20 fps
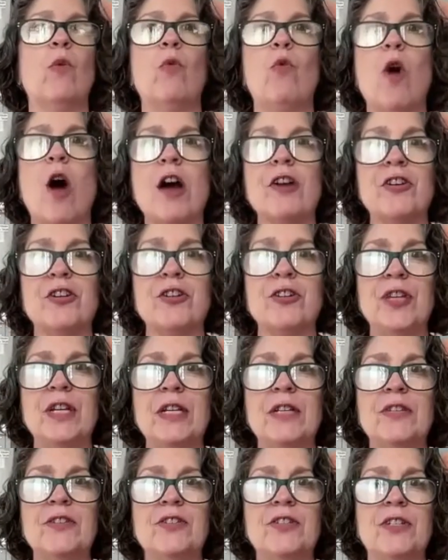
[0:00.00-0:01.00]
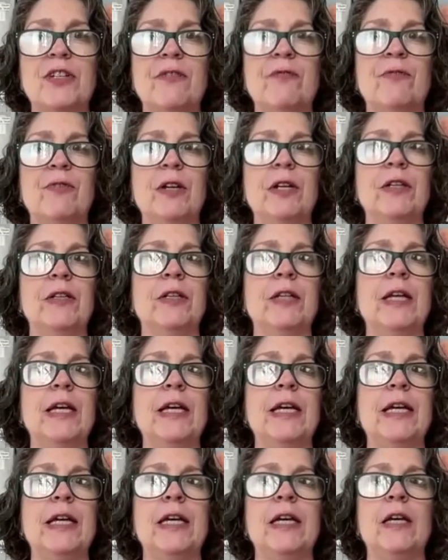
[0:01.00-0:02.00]
wash things
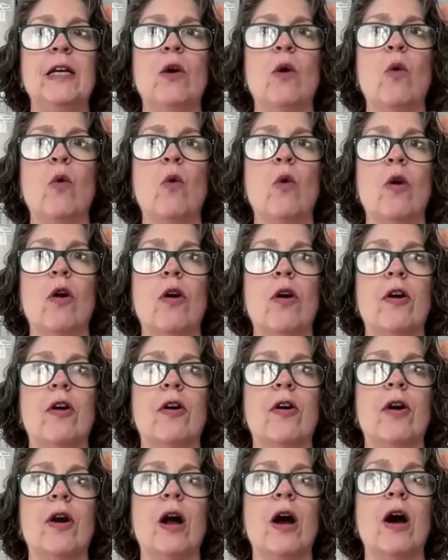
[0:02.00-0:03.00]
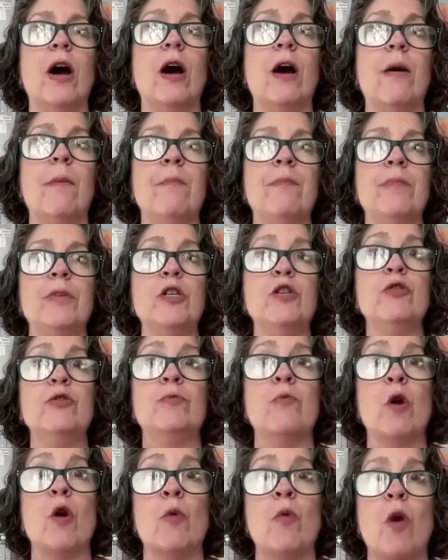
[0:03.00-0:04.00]
differently, or use
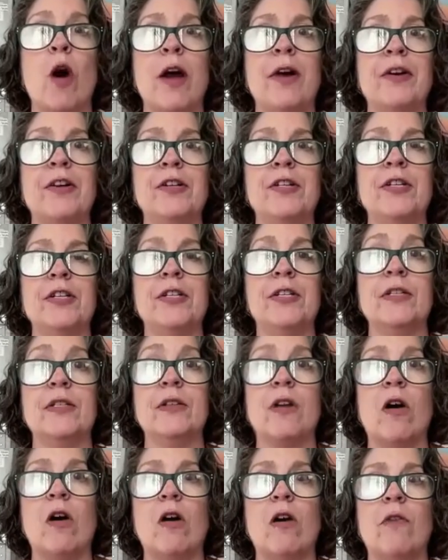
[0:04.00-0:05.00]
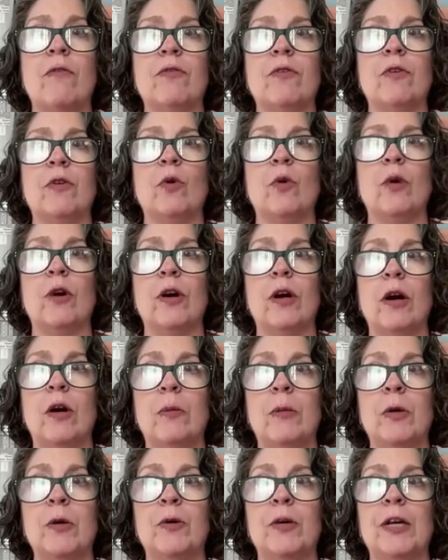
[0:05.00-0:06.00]
more water to dissolve it, or
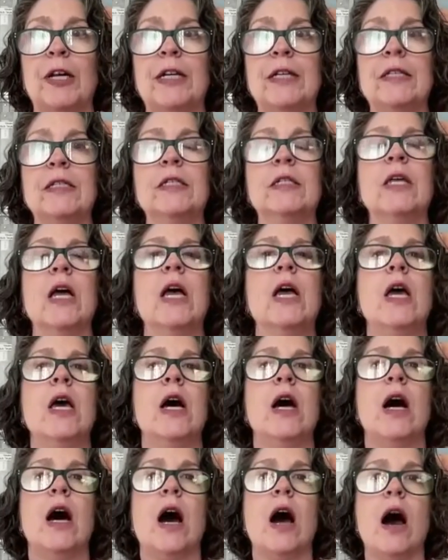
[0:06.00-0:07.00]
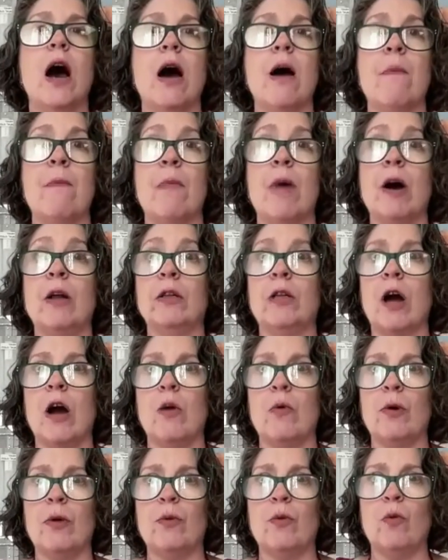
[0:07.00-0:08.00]
elbow grease
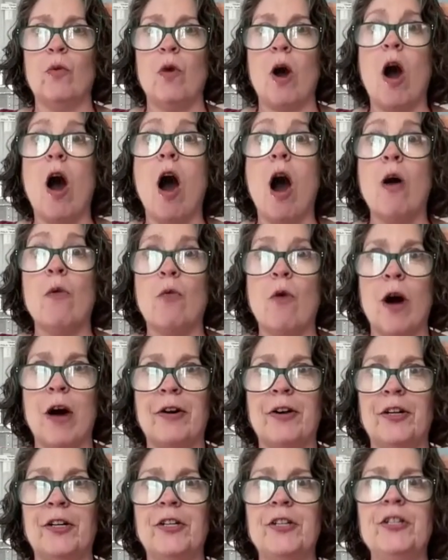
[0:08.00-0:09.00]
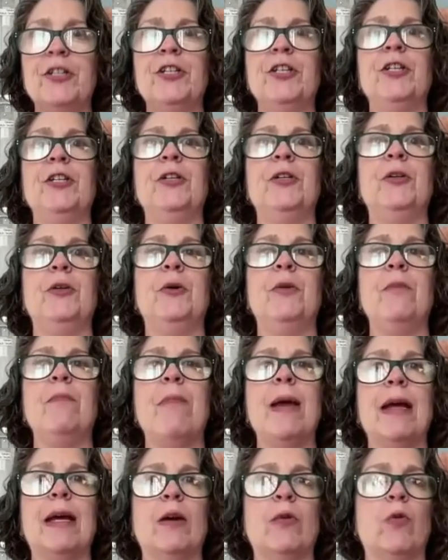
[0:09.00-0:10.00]
along with hot water to
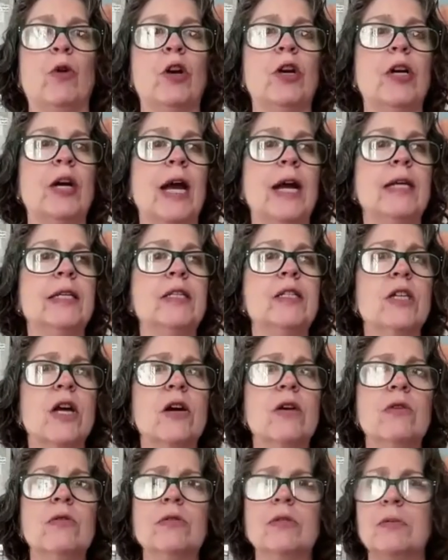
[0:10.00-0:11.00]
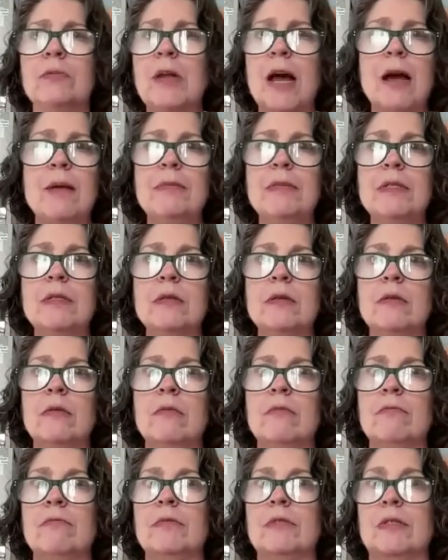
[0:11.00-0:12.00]
make it work. And so sometimes
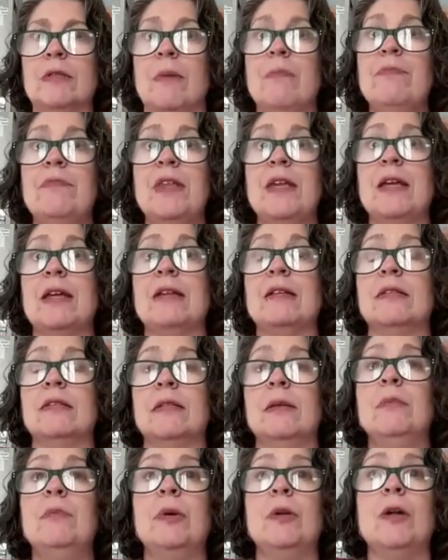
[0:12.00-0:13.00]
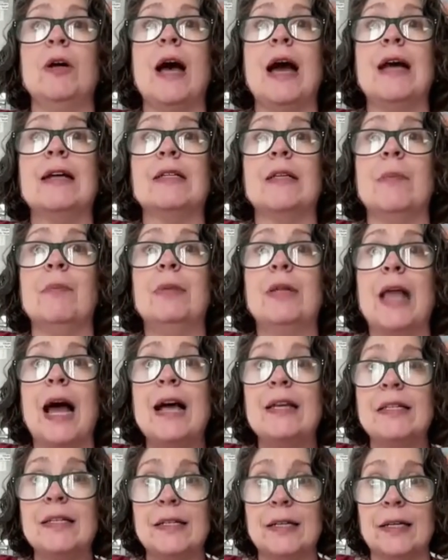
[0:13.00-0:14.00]
something as simple as a
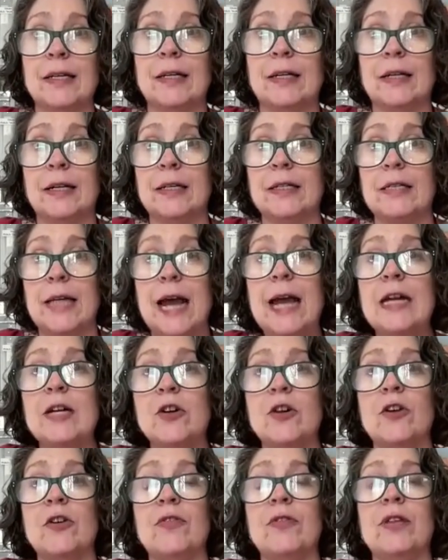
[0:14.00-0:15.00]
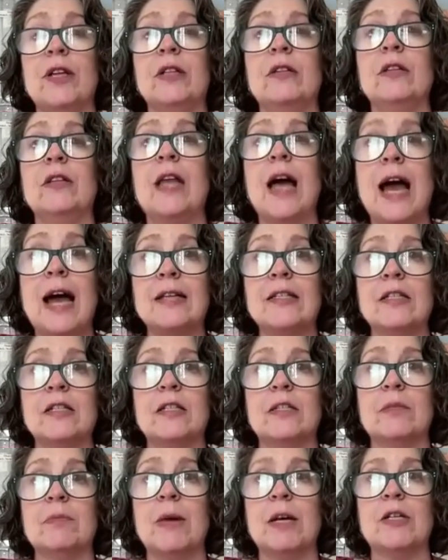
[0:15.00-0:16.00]
plastic container that
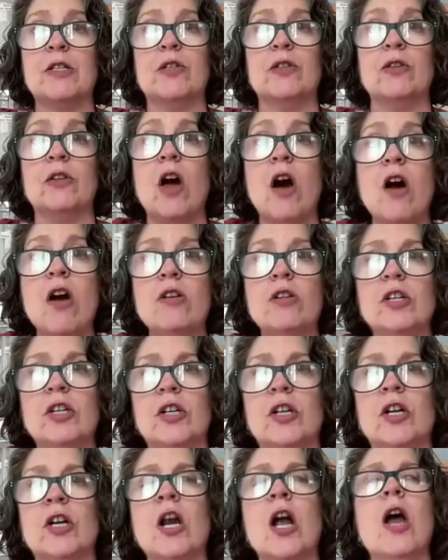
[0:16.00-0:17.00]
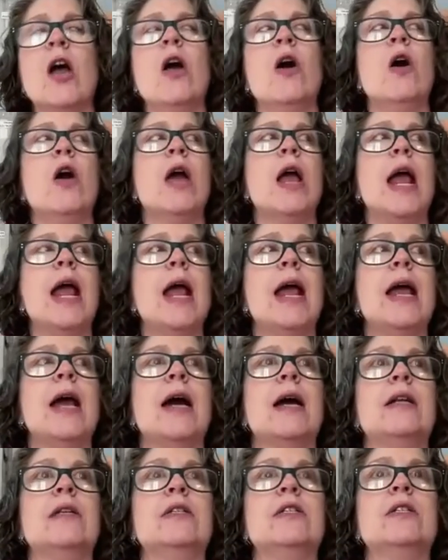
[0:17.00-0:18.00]
lasts much longer
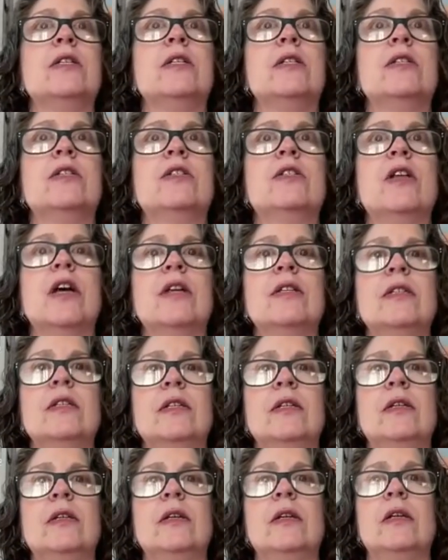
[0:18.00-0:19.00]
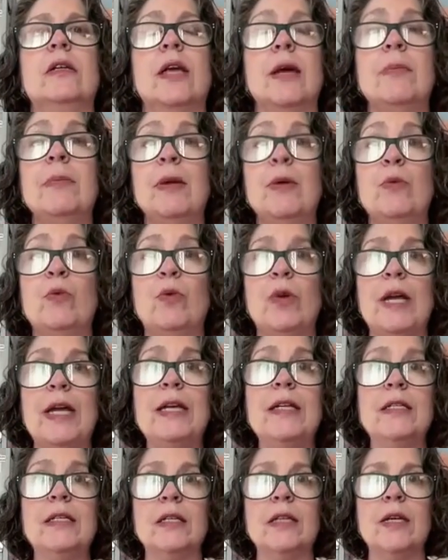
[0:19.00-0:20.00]
and can be
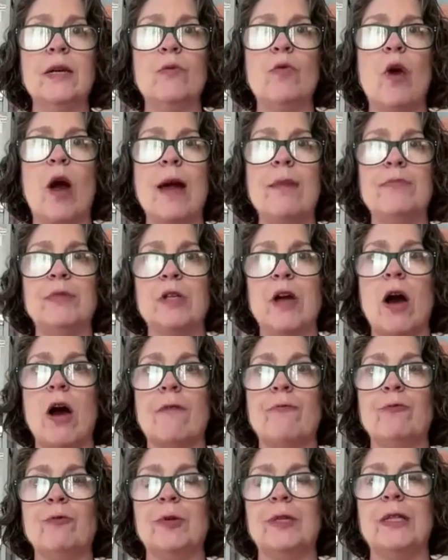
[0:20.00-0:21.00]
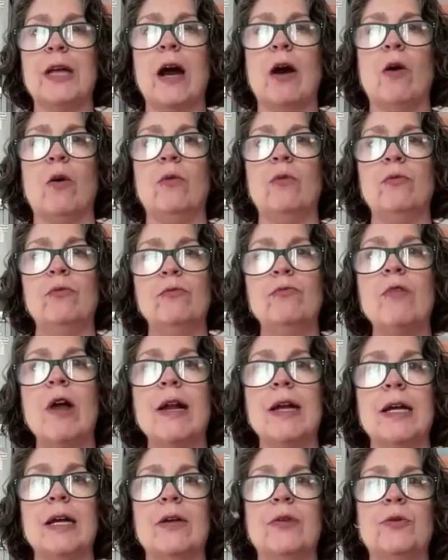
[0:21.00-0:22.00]
easily wiped off without
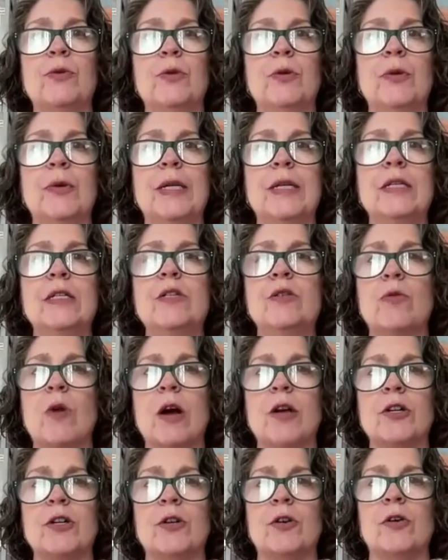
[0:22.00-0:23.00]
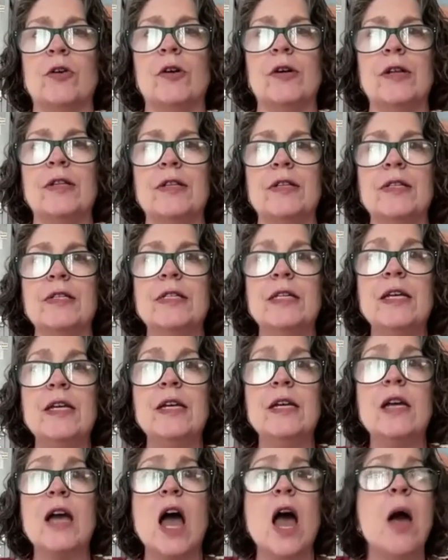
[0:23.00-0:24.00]
running it through a dishwasher or in the
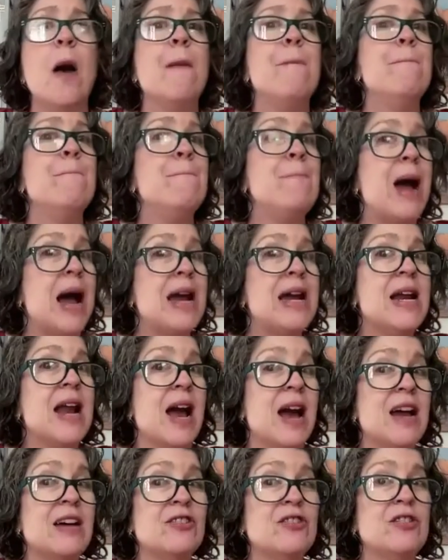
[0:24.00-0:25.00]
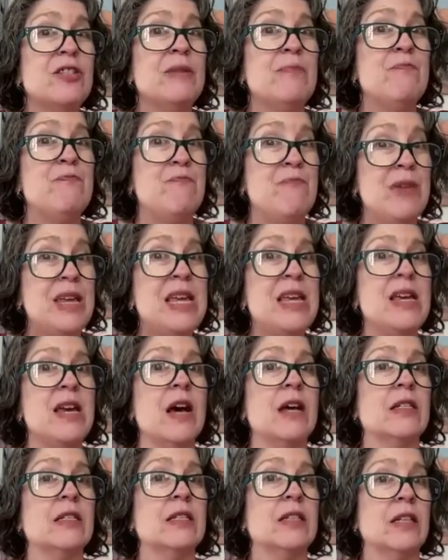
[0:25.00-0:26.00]
sink might actually be
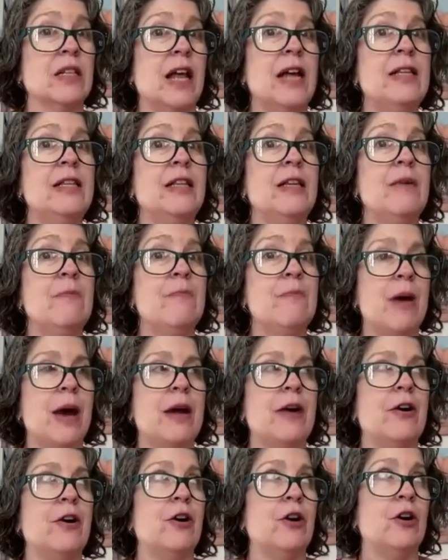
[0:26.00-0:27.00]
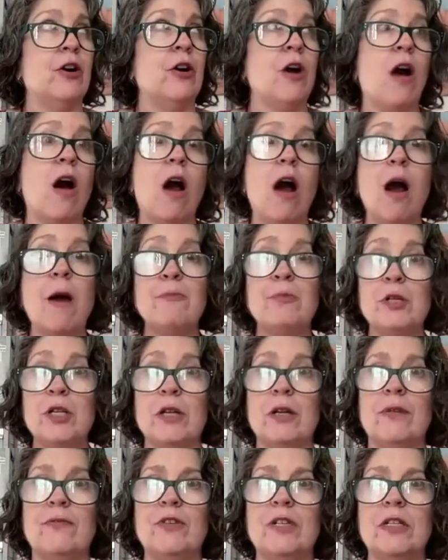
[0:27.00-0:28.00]
a slightly better
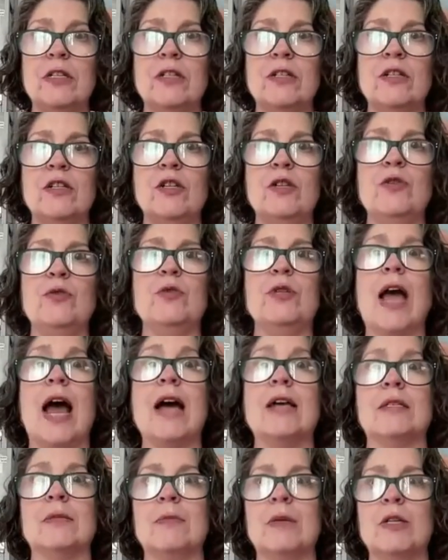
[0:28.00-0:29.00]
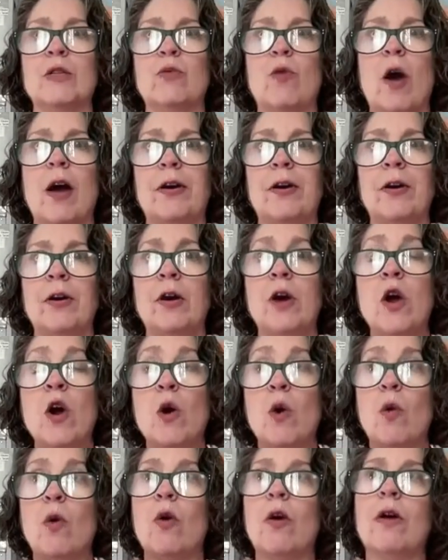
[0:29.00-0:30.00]
option if it doesn't use as much water.
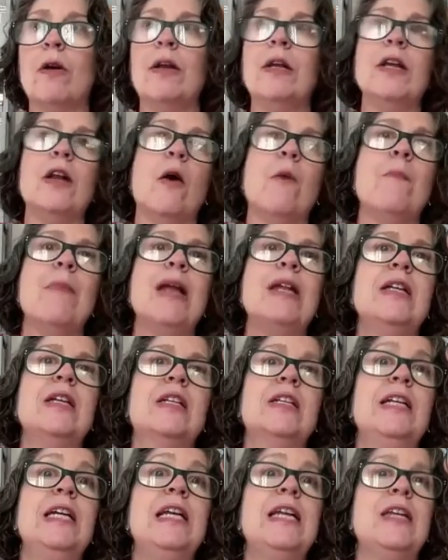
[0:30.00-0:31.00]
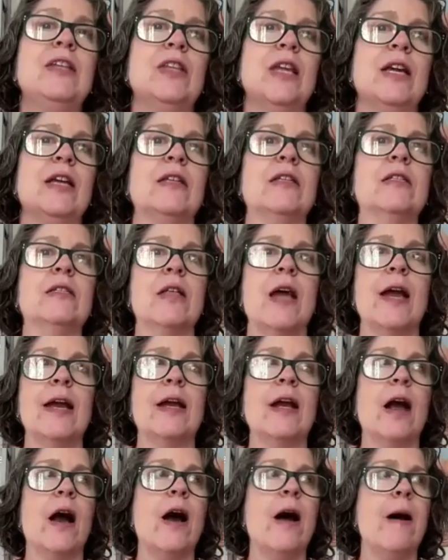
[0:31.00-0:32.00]
Or, you know, many cleaning things
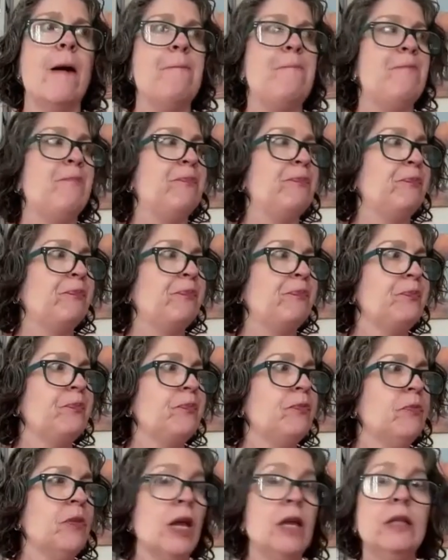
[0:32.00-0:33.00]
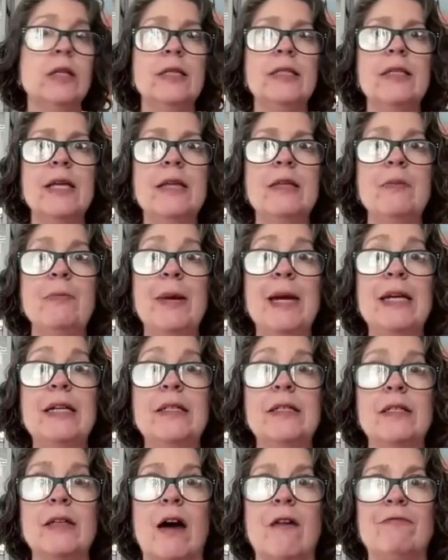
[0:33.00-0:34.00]
like, let's say the pink
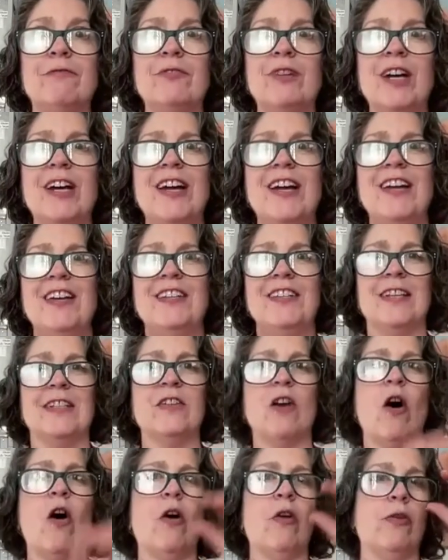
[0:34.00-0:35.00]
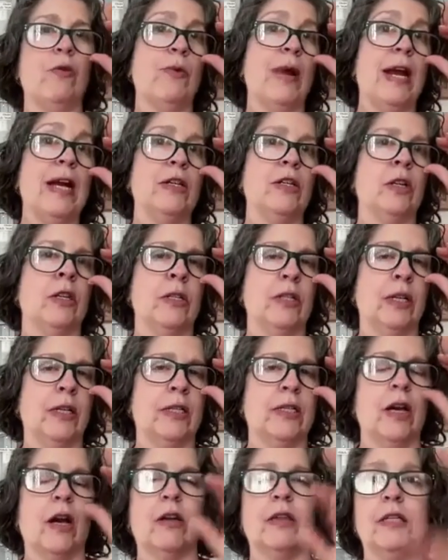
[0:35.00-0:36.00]
stuff that's all the rage on
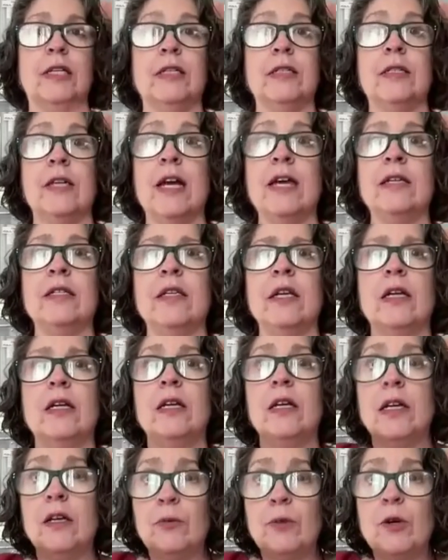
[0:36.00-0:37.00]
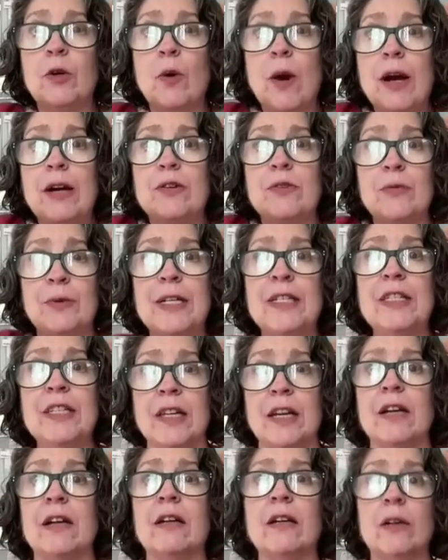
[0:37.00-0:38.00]
TikTok these days, it requires
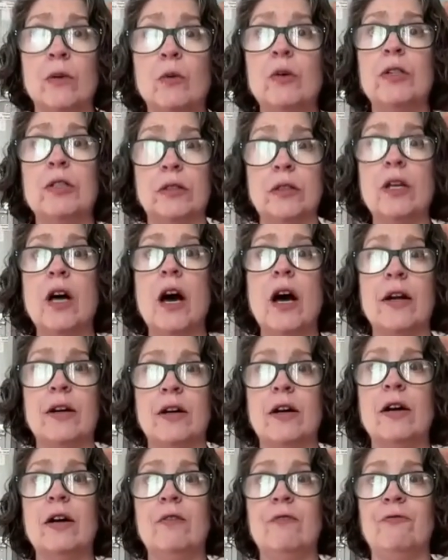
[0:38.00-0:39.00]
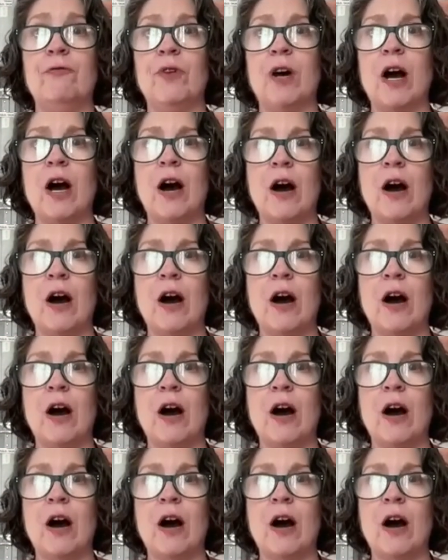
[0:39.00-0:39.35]
rinsing with a lot of